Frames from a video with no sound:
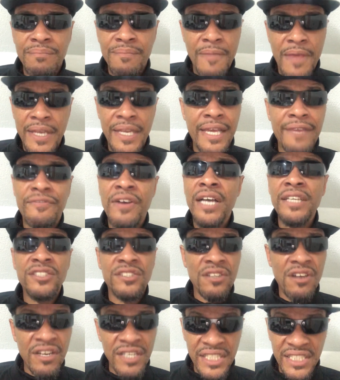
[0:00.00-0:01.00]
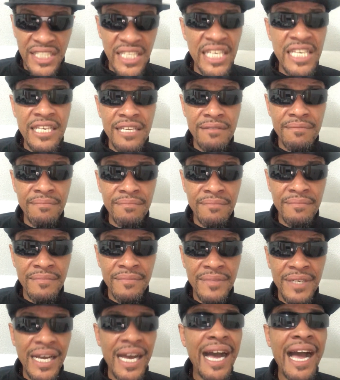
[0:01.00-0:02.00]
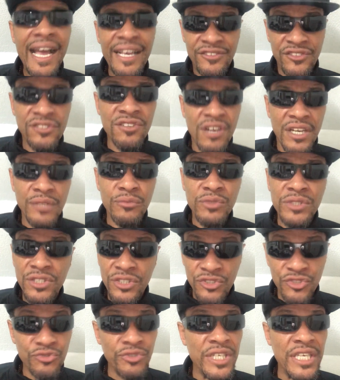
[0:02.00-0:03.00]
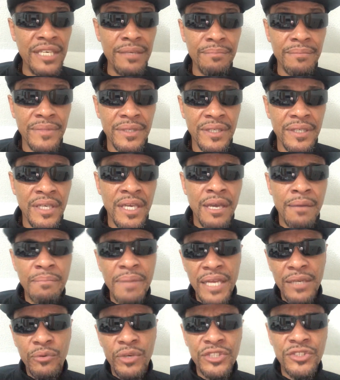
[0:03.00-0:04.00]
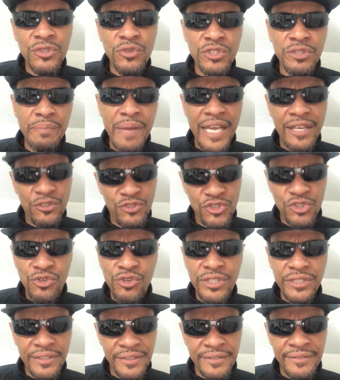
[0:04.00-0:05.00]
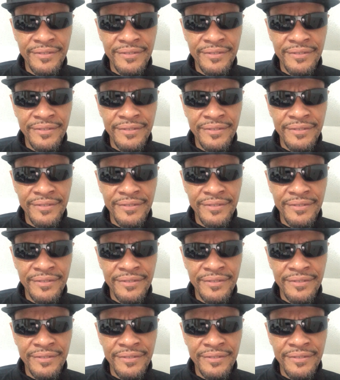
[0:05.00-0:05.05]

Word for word: And if I start a team I started with the dream. By the way, so is Michael Jordan.